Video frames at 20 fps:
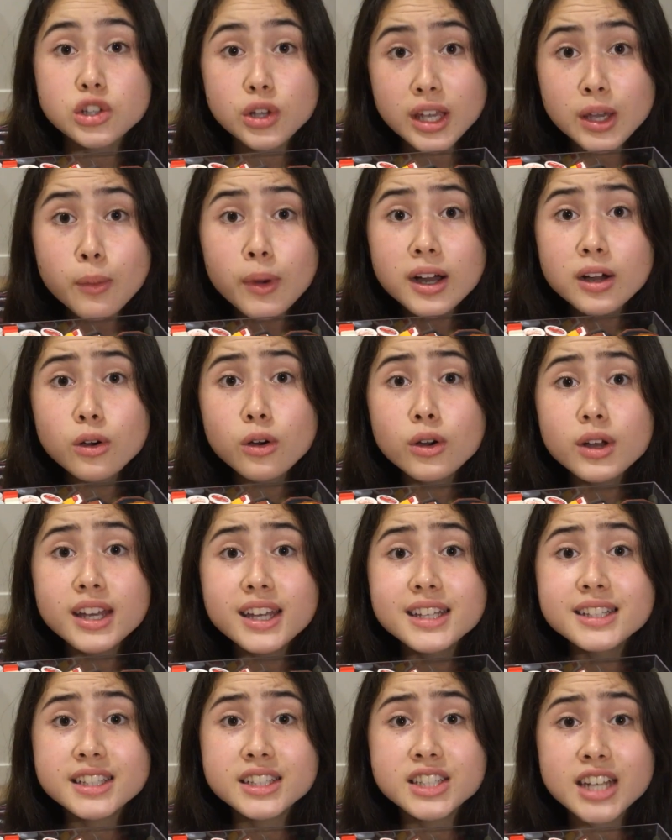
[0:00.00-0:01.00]
So Iwako
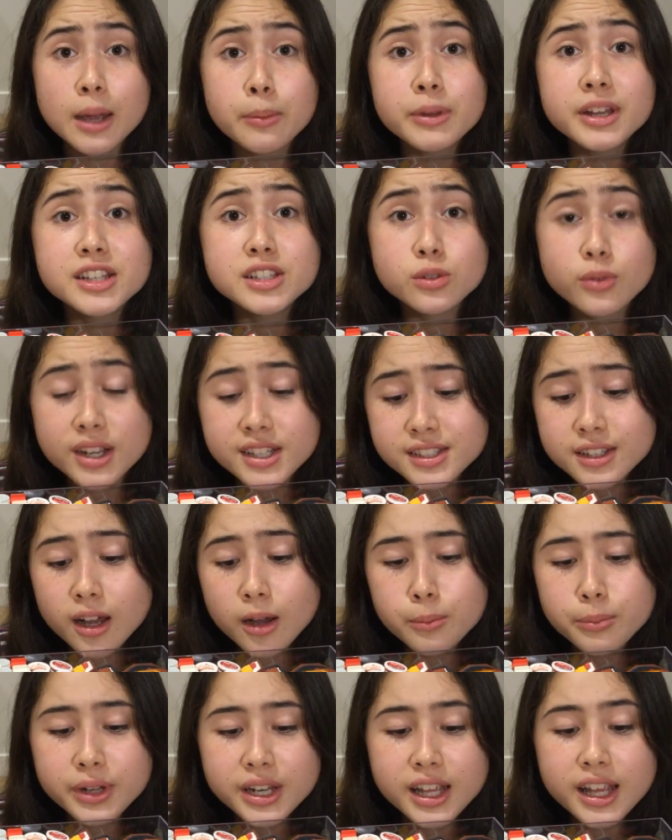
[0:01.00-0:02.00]
is a Japanese eraser
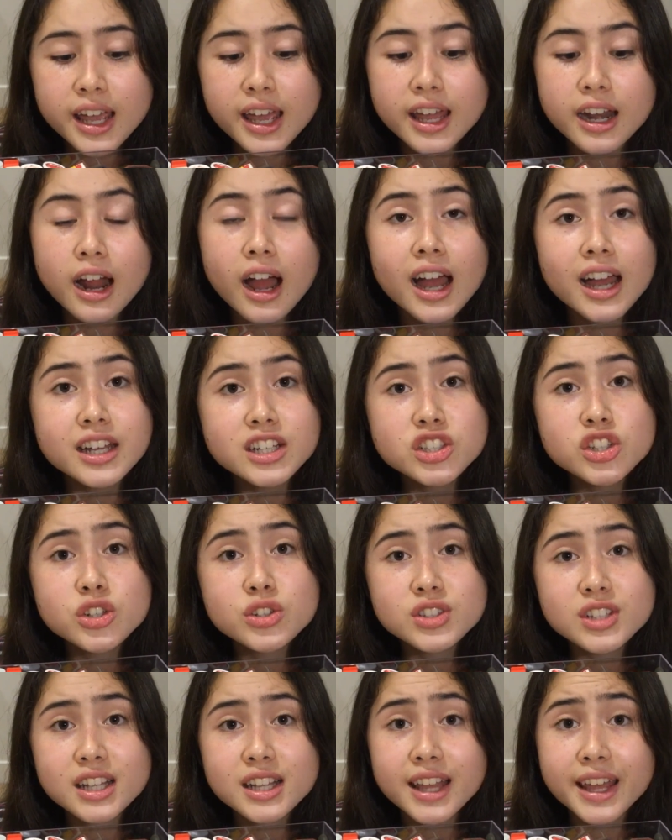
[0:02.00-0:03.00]
company and I
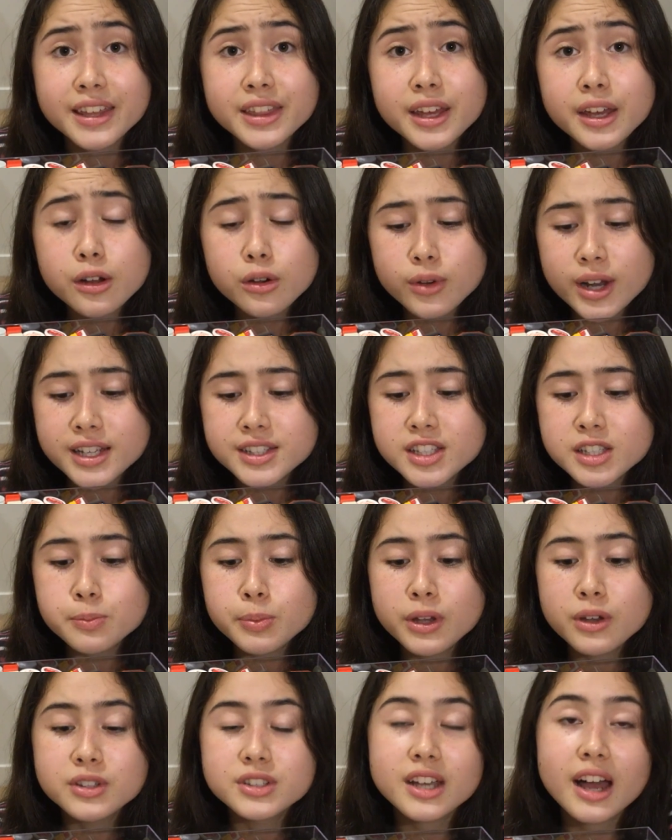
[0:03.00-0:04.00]
choose to collect their erasers
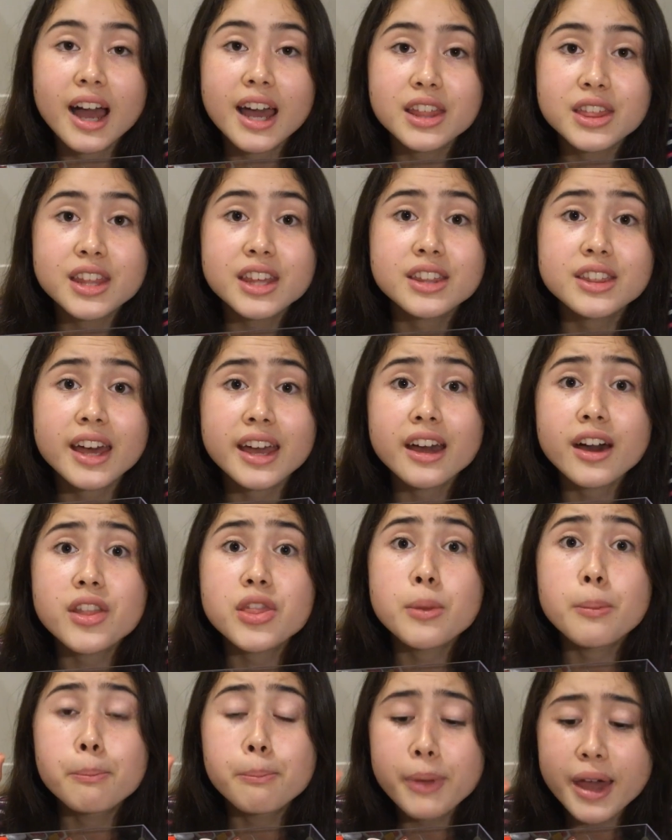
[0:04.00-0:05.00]
because I think they
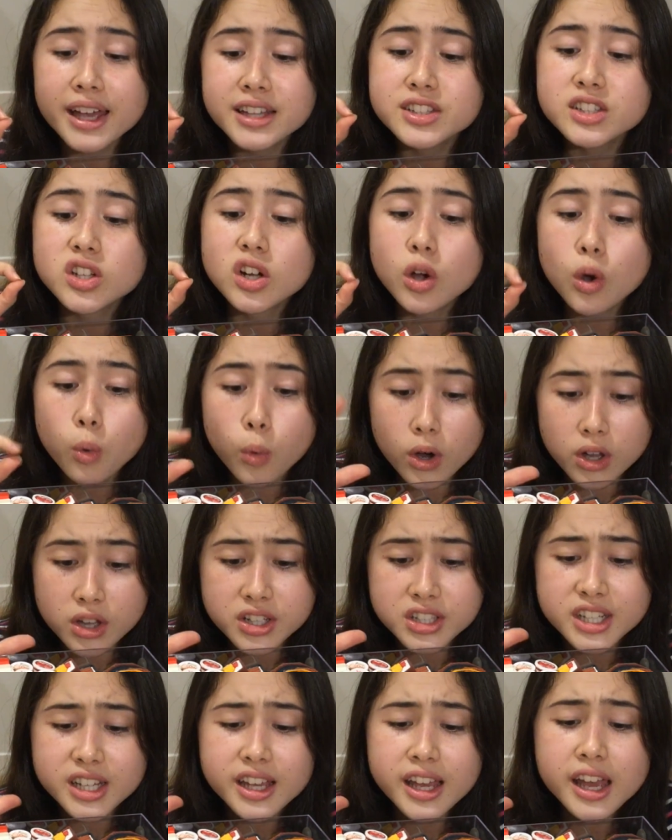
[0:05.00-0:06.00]
are the best
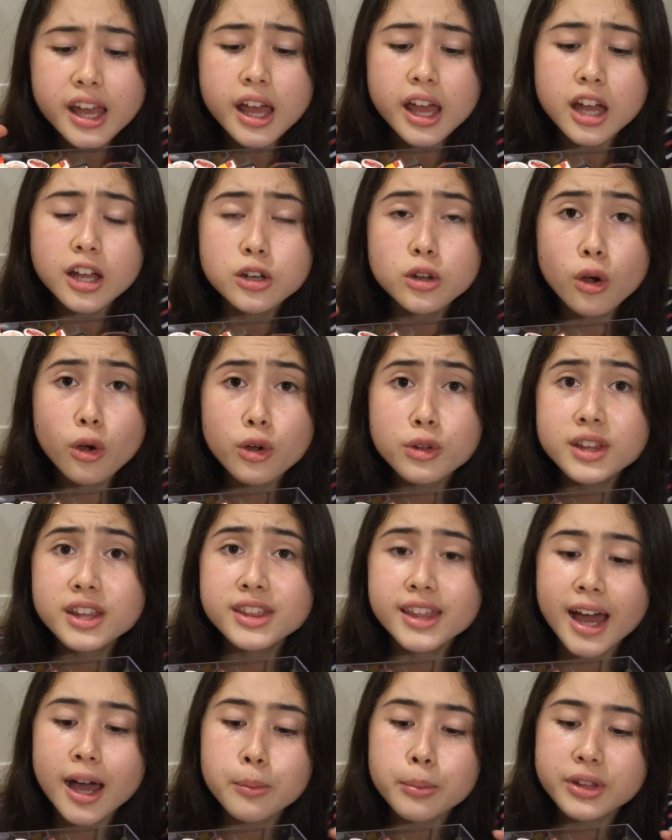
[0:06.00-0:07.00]
quality not only
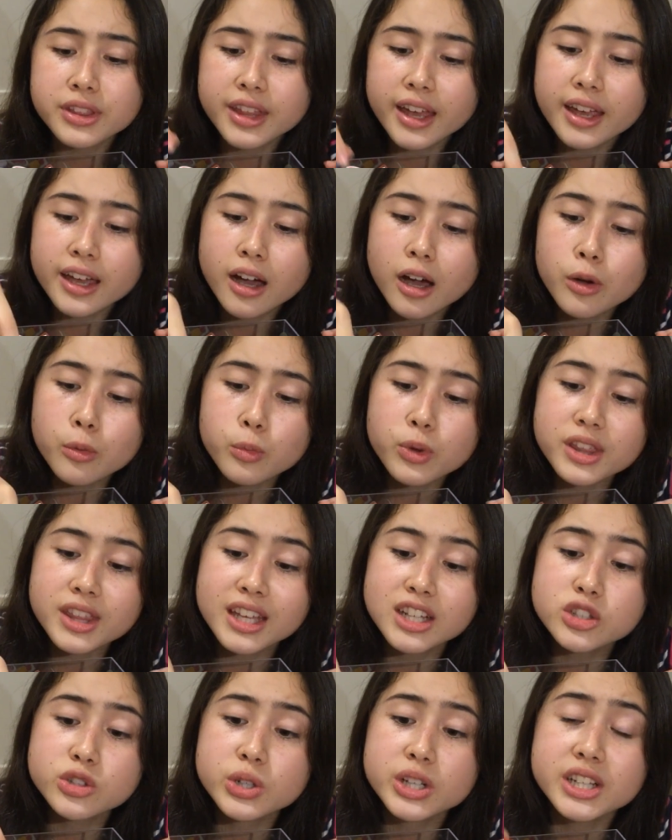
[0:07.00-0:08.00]
that, but they come
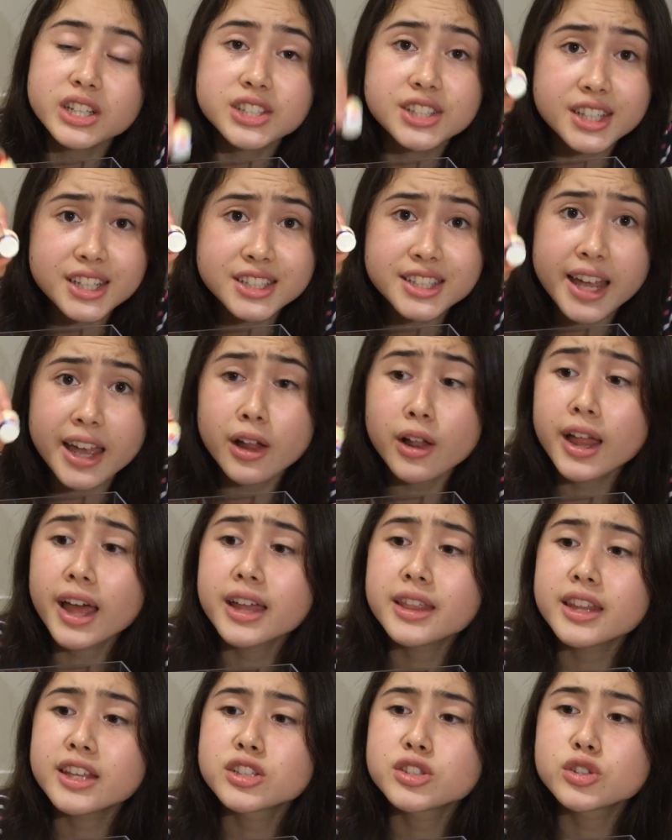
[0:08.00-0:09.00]
with intricate detail
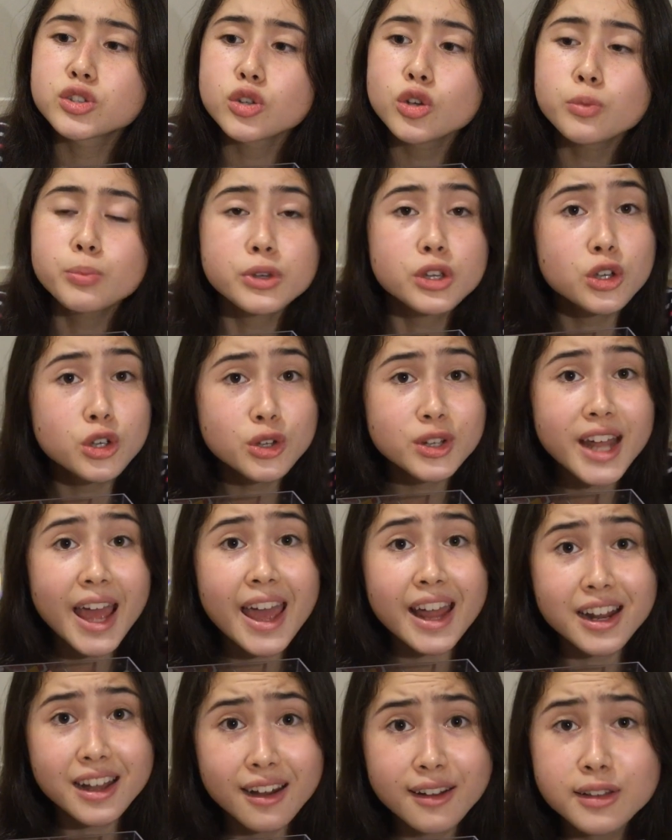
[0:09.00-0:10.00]
and they're super cute
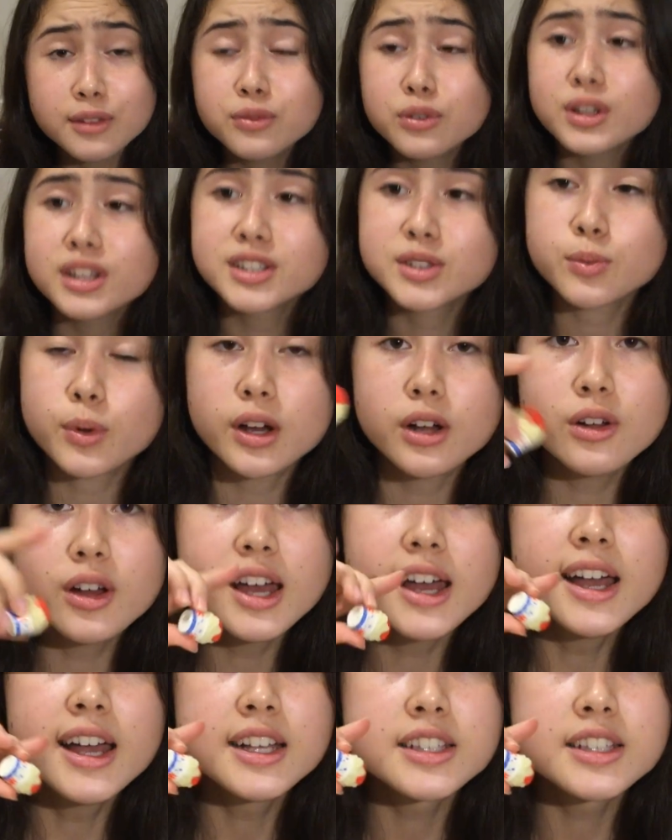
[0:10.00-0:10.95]
and colourful as well.